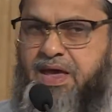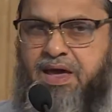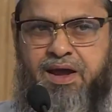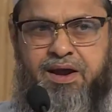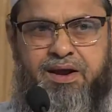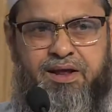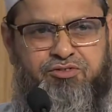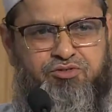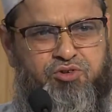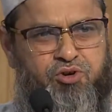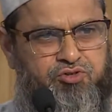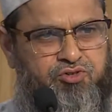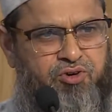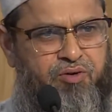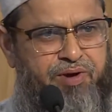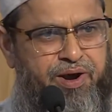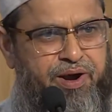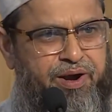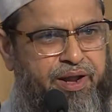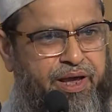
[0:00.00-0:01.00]
It has no
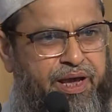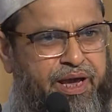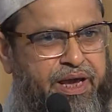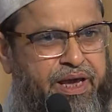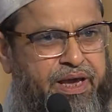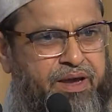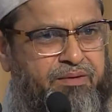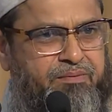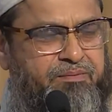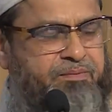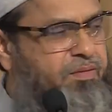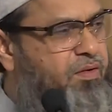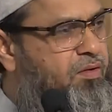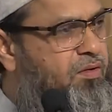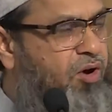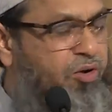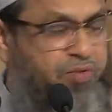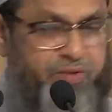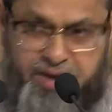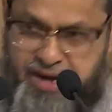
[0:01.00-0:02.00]
sovereignty
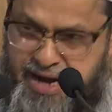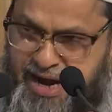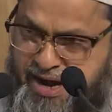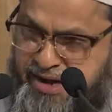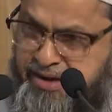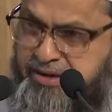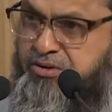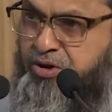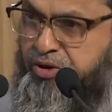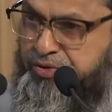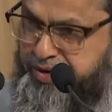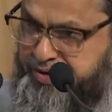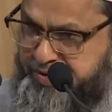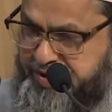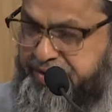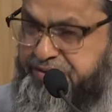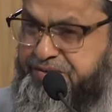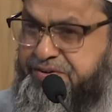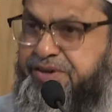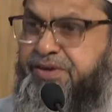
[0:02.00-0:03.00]
on the land, on the
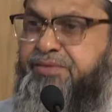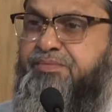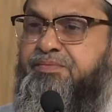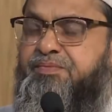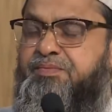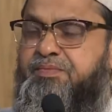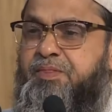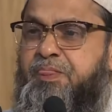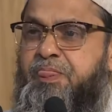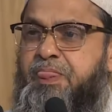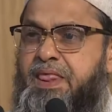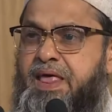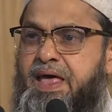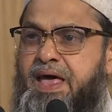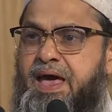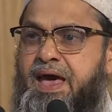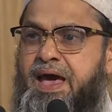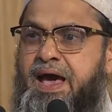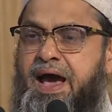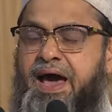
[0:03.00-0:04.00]
territory,
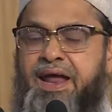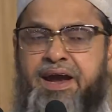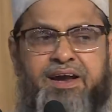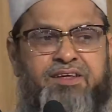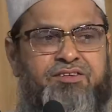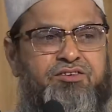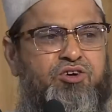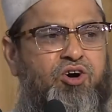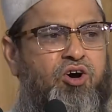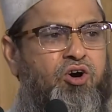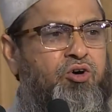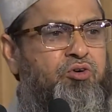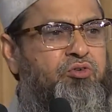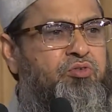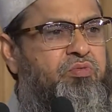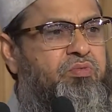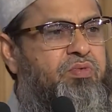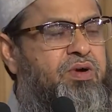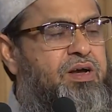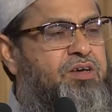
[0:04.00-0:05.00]
and it has
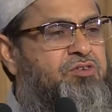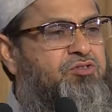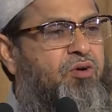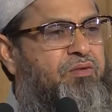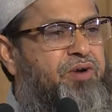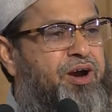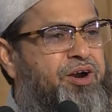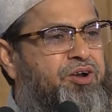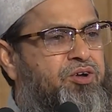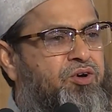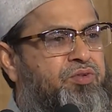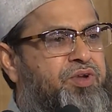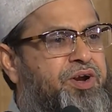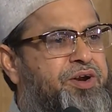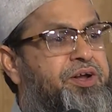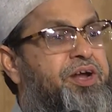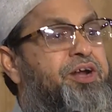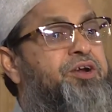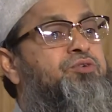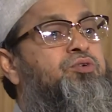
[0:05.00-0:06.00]
no sovereignty on the
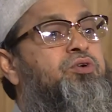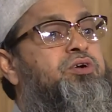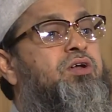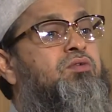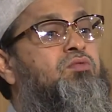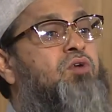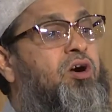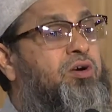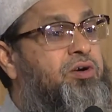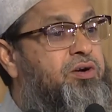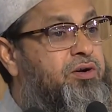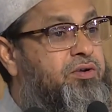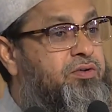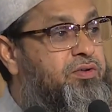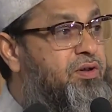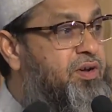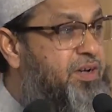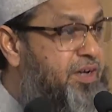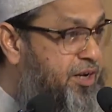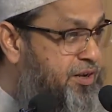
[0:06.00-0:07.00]
territorial
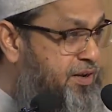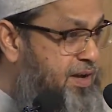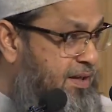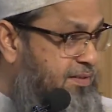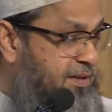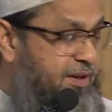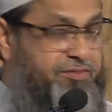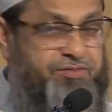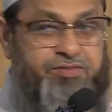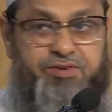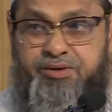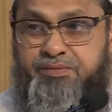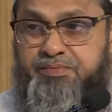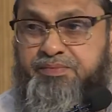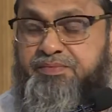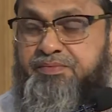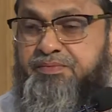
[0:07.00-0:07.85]
waters in Gaza Strip.